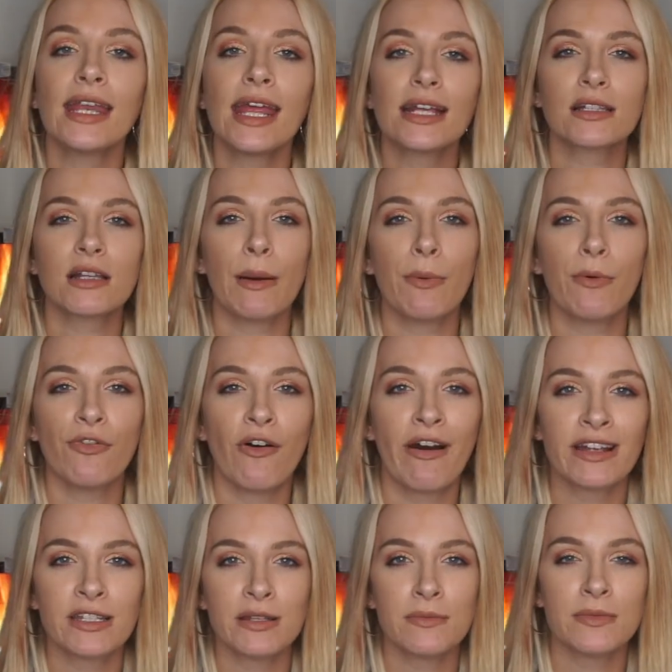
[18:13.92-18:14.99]
next couple of
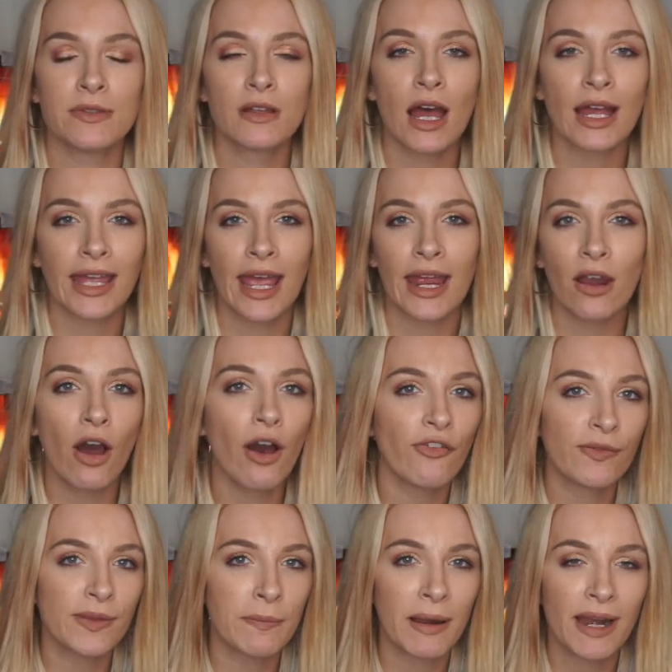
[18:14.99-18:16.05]
items, again, are
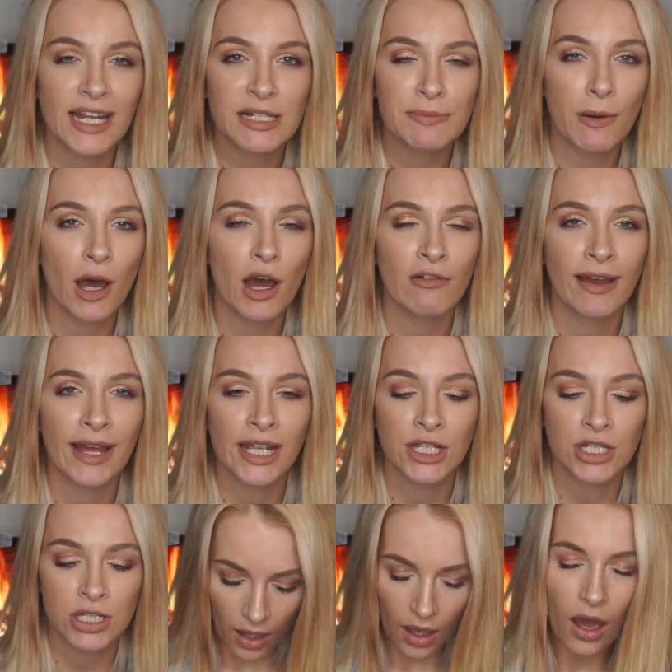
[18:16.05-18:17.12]
from the Planet Spa
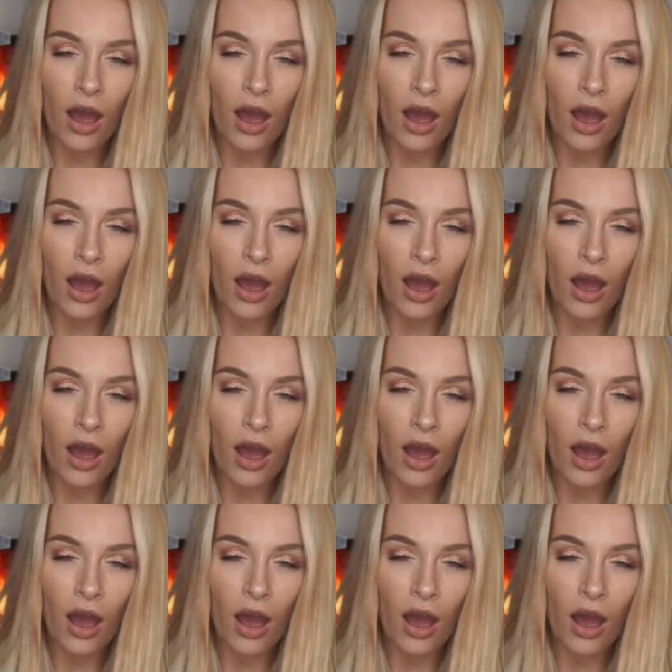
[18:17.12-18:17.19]
range.